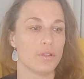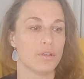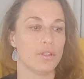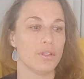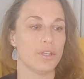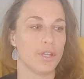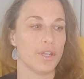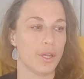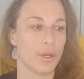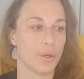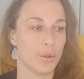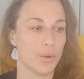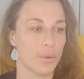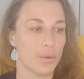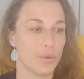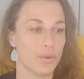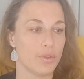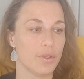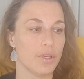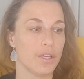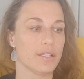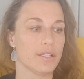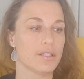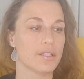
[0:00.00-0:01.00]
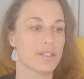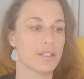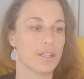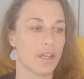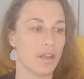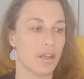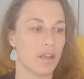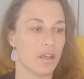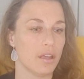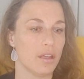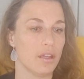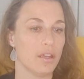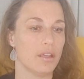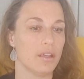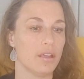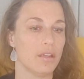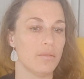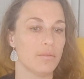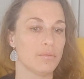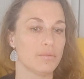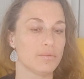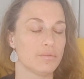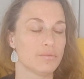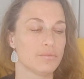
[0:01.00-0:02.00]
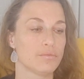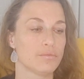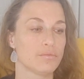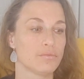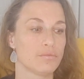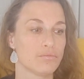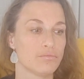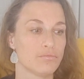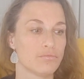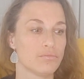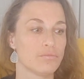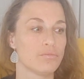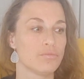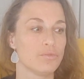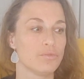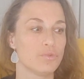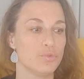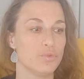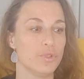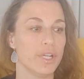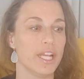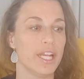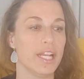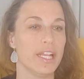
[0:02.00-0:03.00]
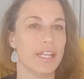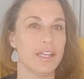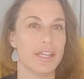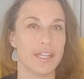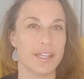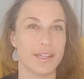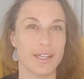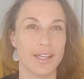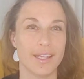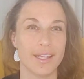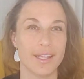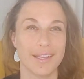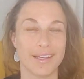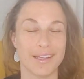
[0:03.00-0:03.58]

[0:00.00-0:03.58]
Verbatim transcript: you know it's gonna really